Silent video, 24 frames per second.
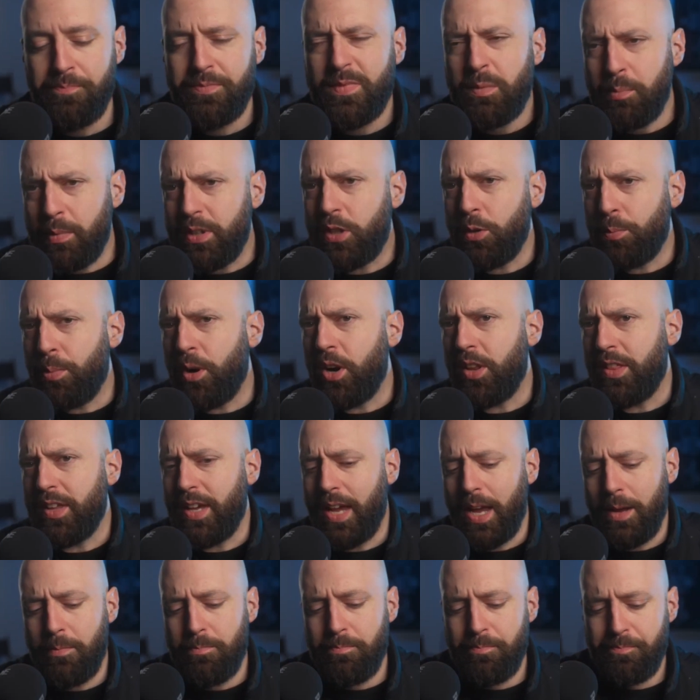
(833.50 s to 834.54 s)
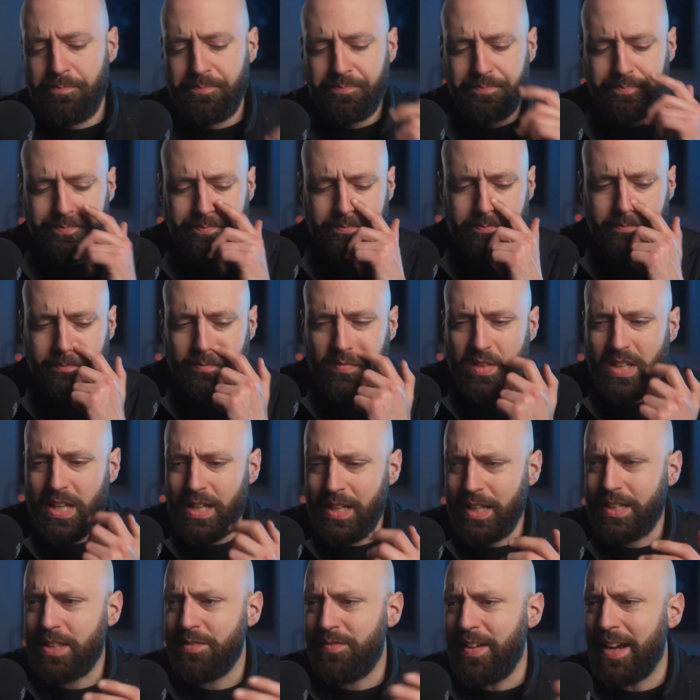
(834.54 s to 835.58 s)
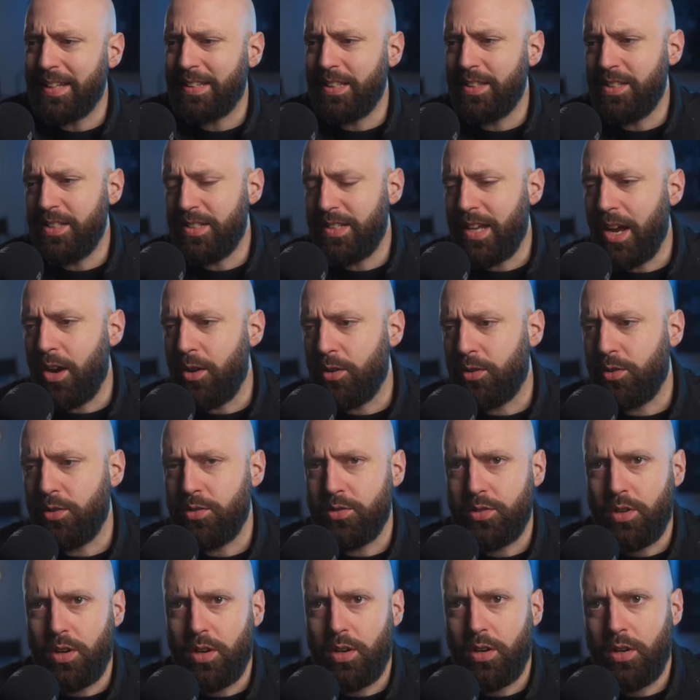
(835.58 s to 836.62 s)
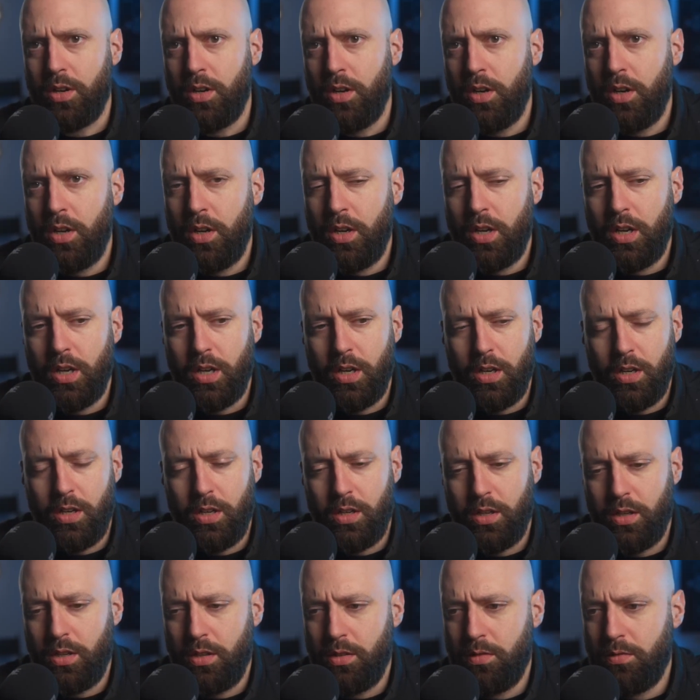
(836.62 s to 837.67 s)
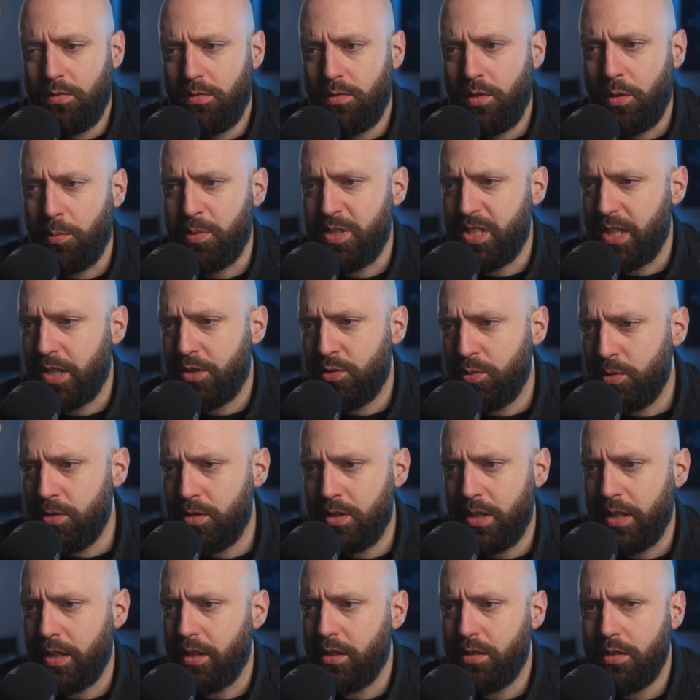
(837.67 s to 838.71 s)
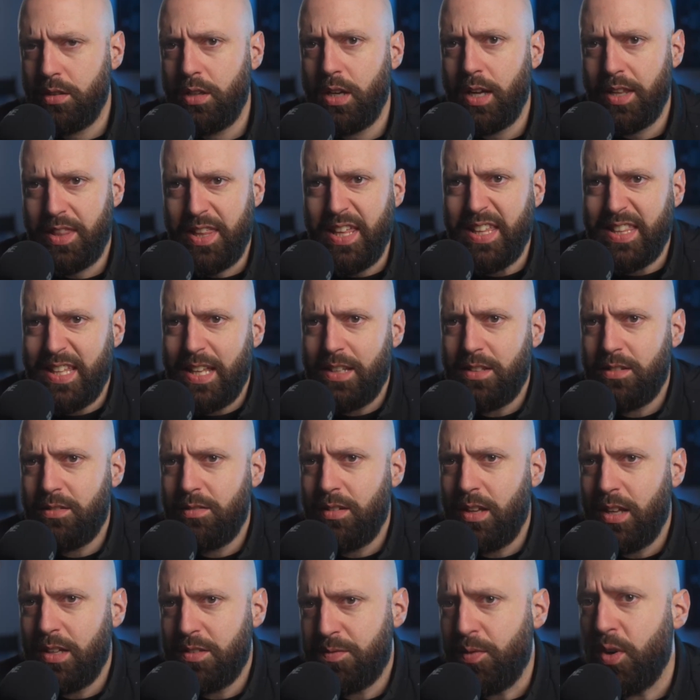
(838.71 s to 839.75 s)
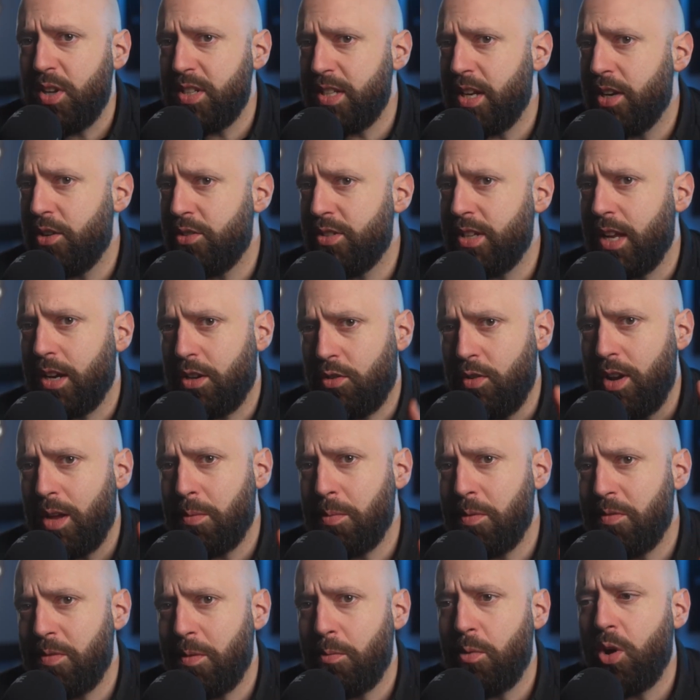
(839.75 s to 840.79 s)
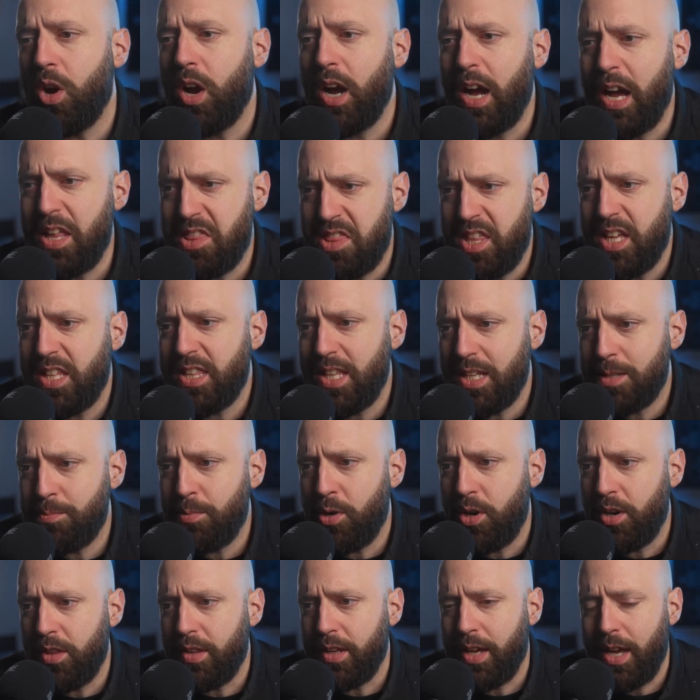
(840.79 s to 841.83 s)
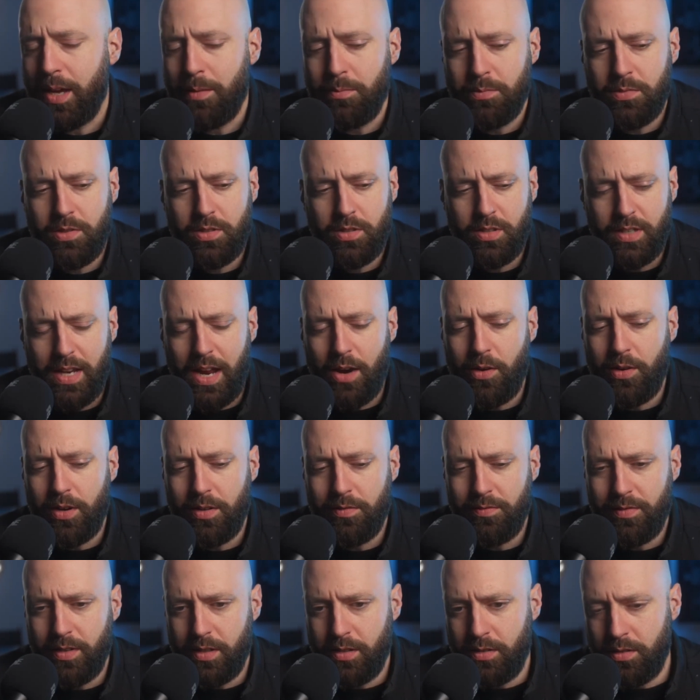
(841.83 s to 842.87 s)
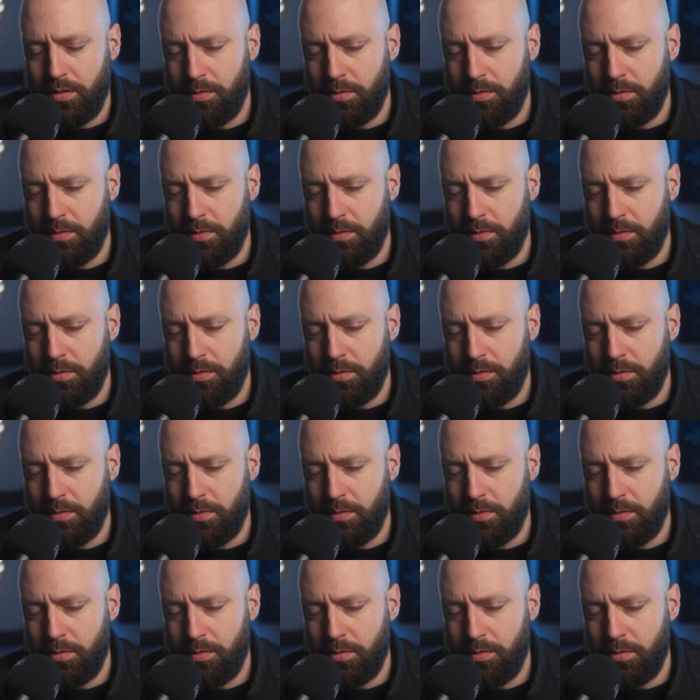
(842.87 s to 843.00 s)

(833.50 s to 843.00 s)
but they're part of the game. Like the fact that these characters are uh, homosexuals. Like I think that, as far as I understand, correct me if I'm wrong. I think that's part of the game's narrative and